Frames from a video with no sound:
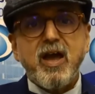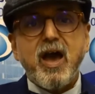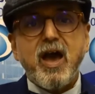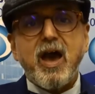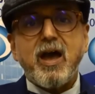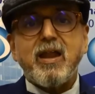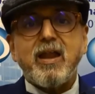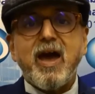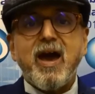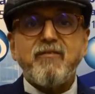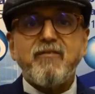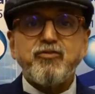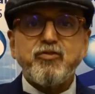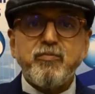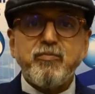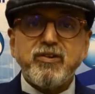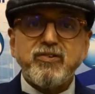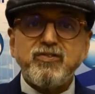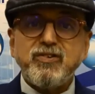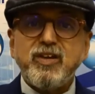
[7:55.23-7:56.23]
and have to
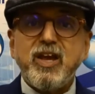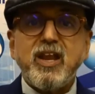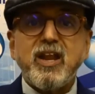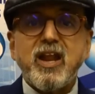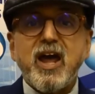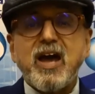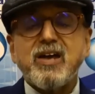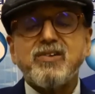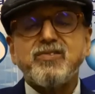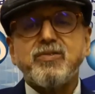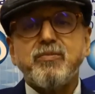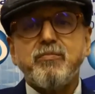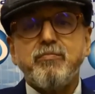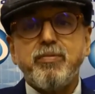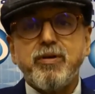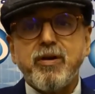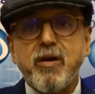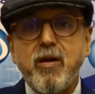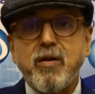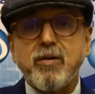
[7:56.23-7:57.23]
be seen as
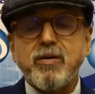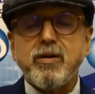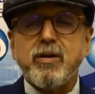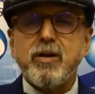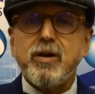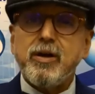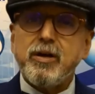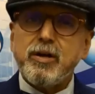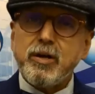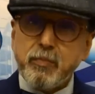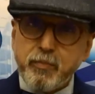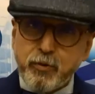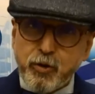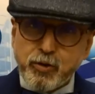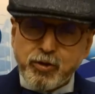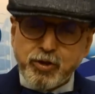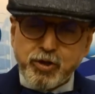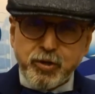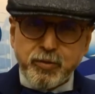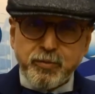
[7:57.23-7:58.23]
beyond
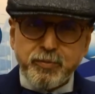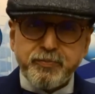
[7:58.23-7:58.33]
reproach.